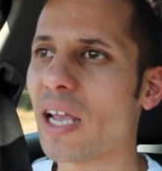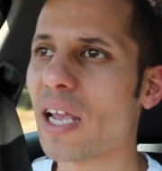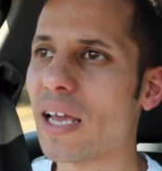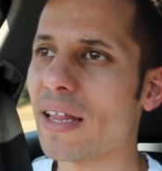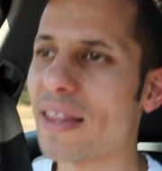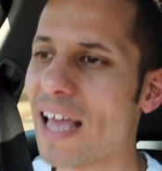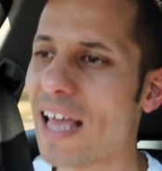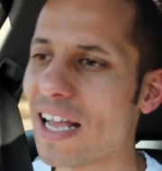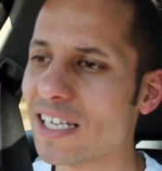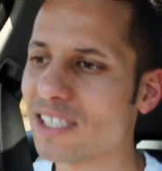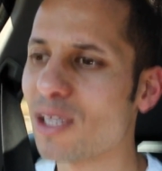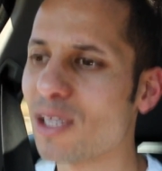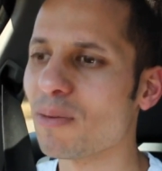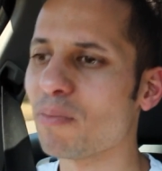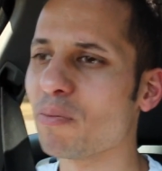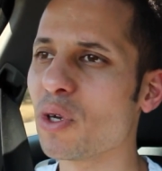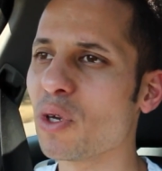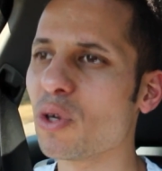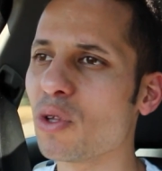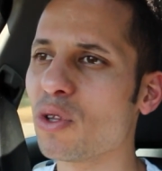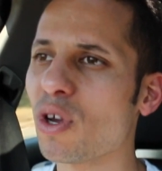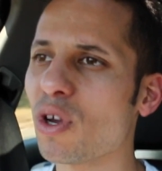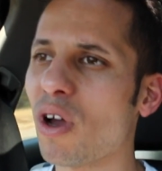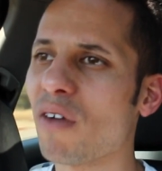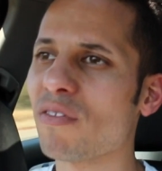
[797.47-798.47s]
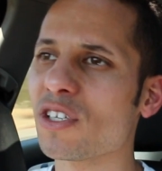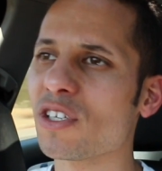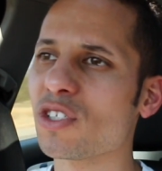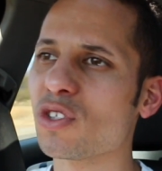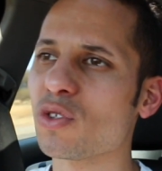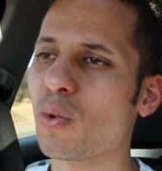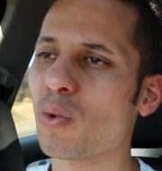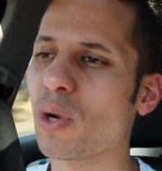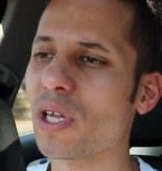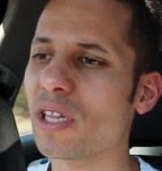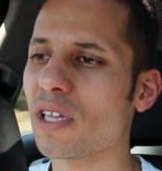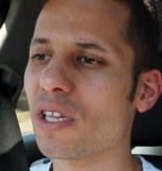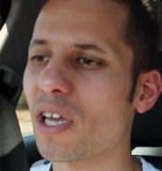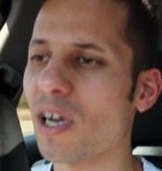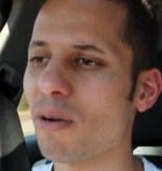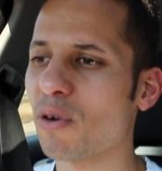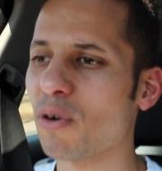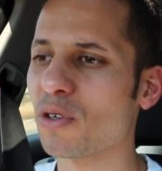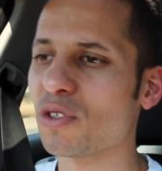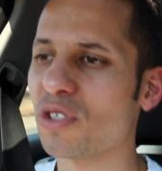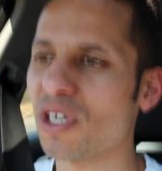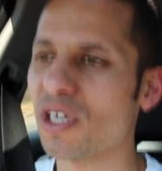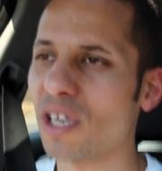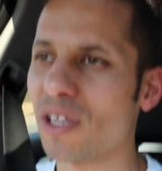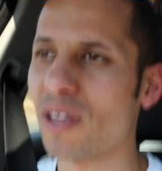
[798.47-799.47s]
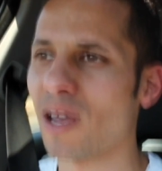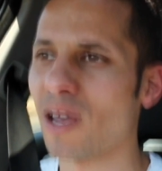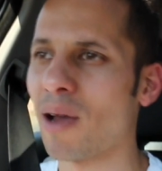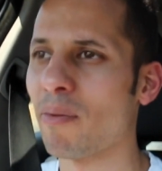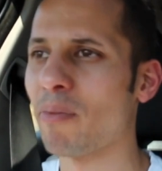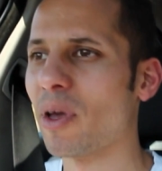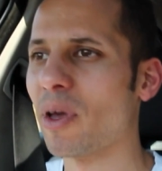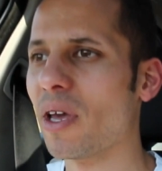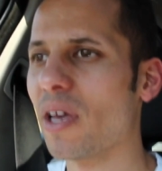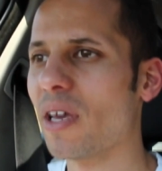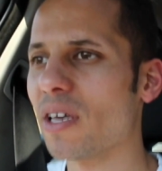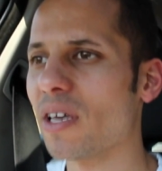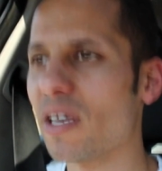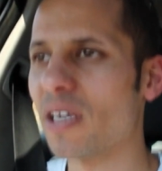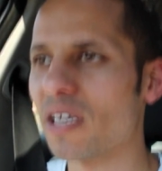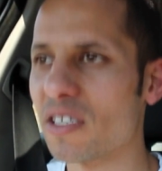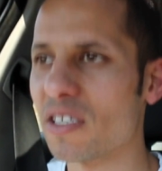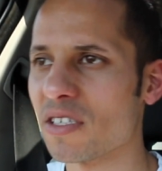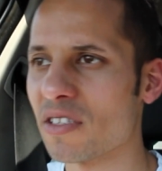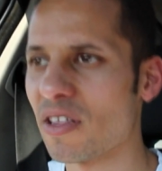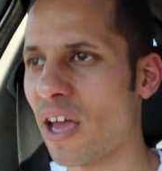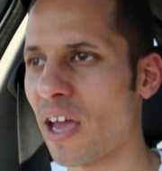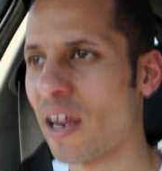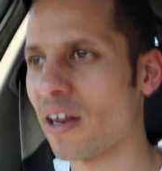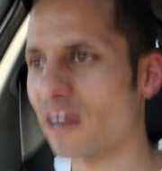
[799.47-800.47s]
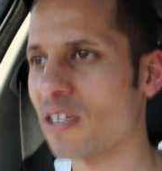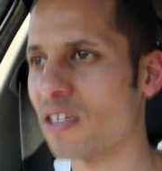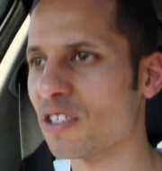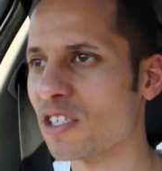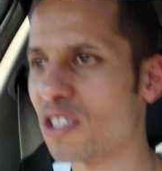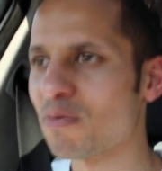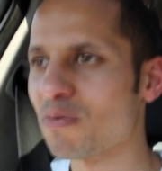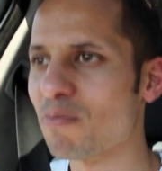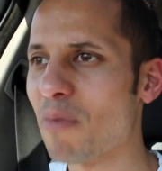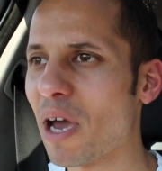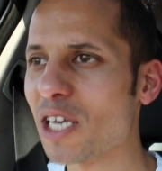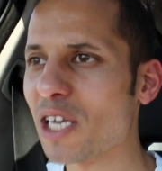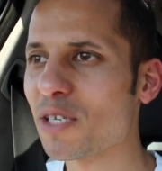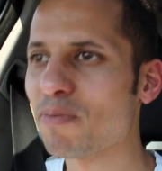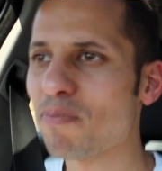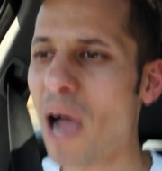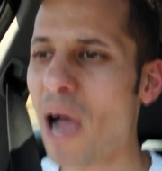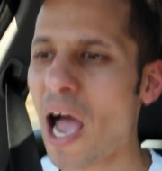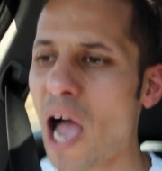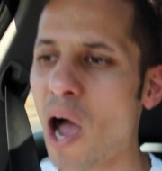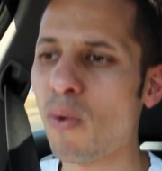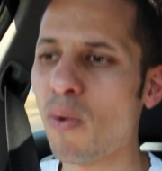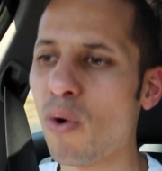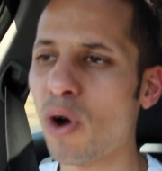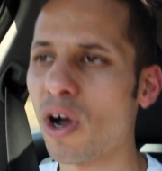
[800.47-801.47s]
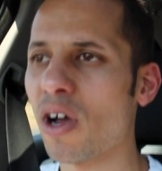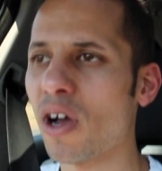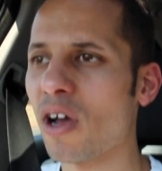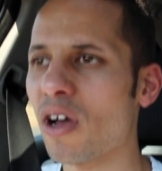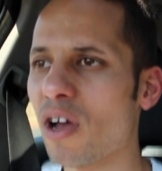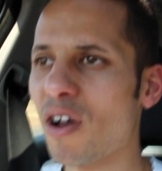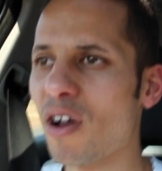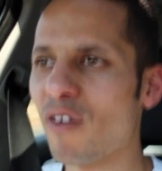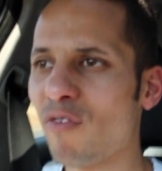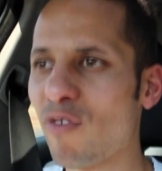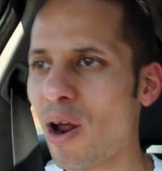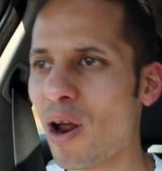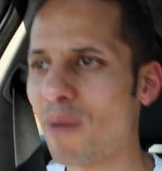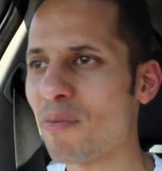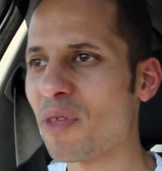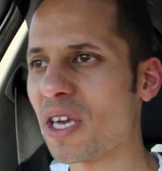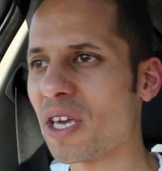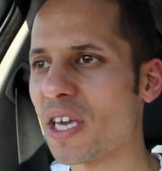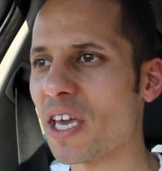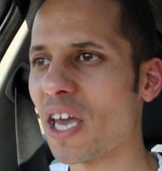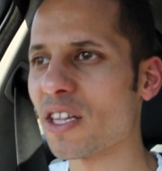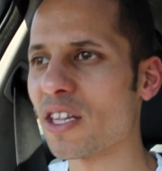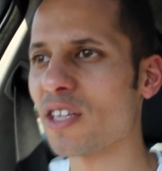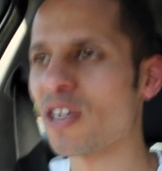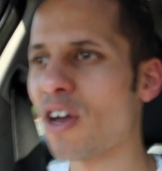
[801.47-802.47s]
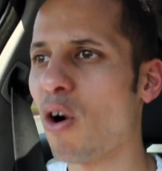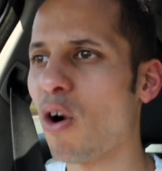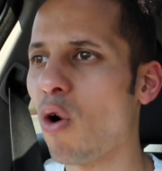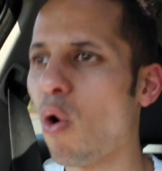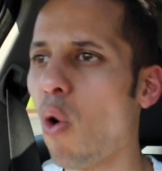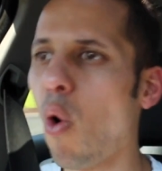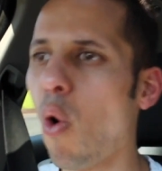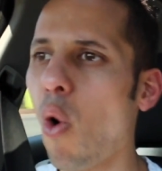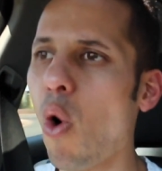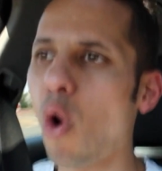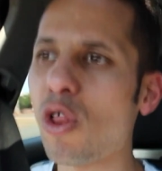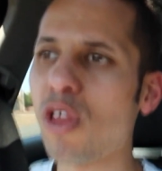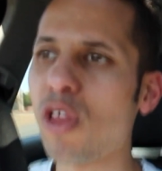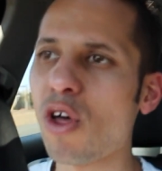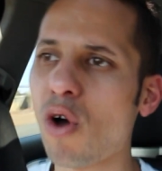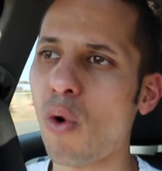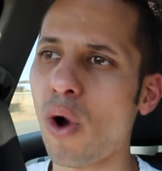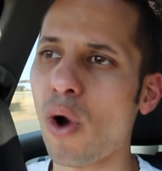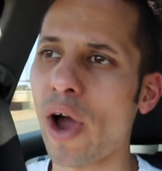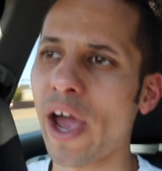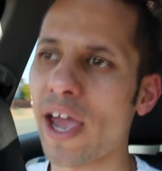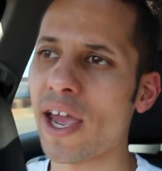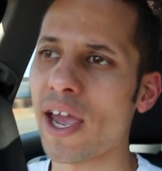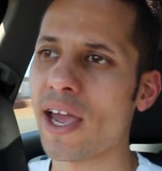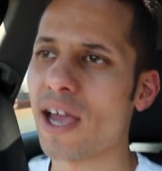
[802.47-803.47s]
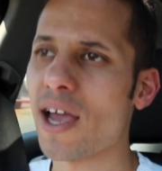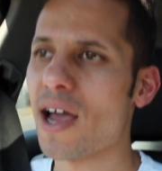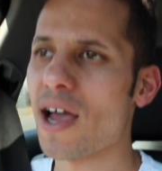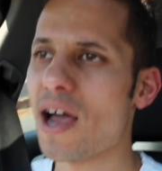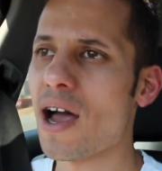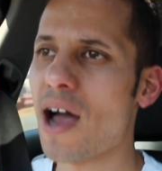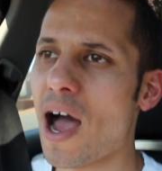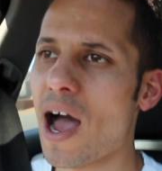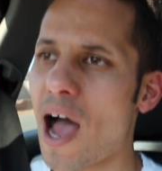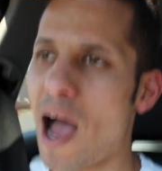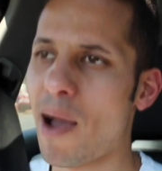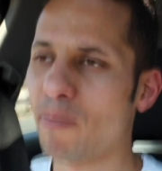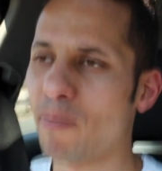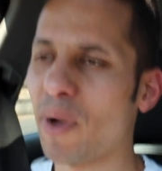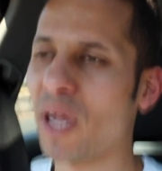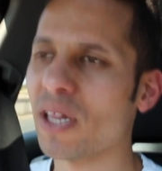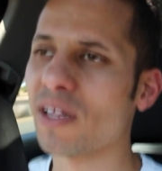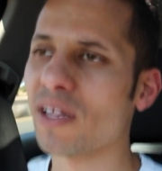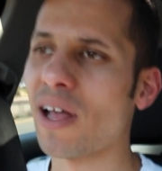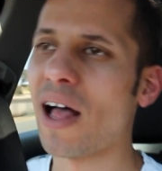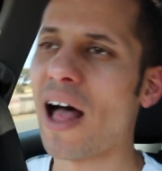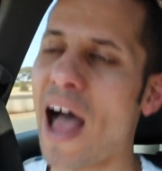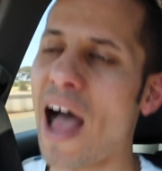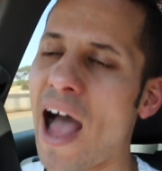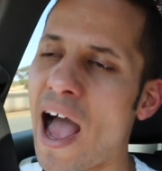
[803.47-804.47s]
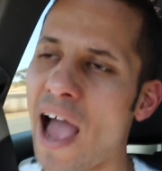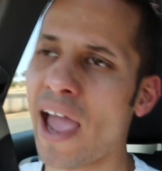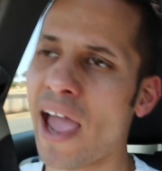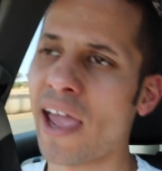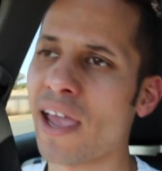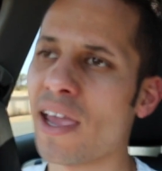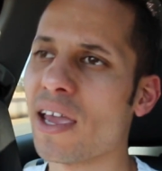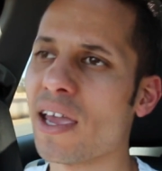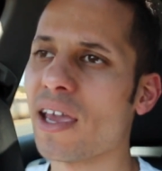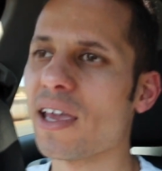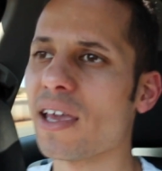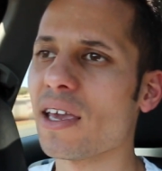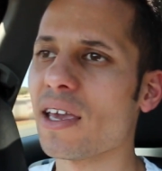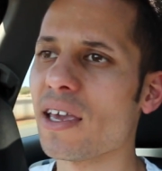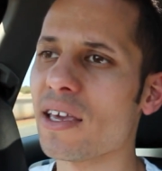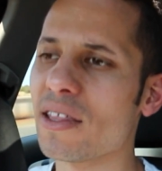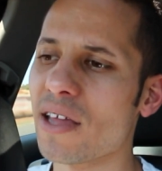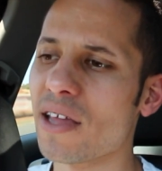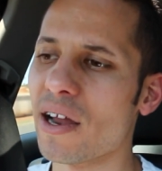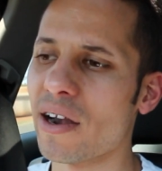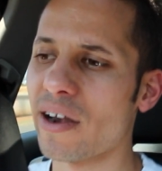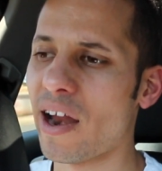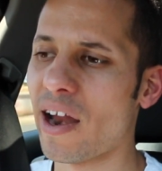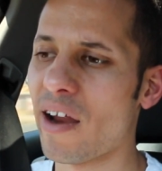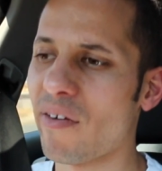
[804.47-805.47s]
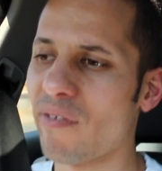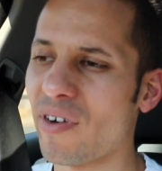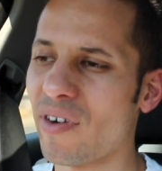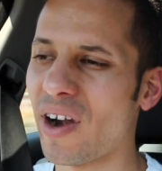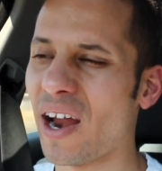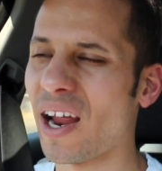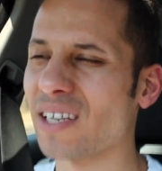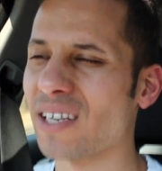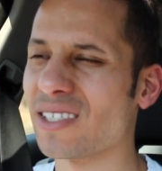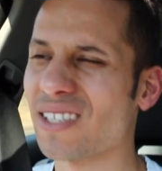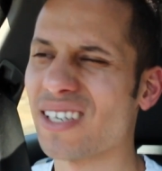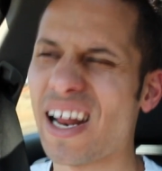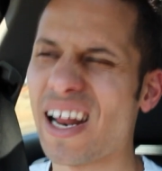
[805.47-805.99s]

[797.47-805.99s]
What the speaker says: And that's the beauty of this twin turbo setup, is that it just makes power from the get-go all the way up until high in the rev range.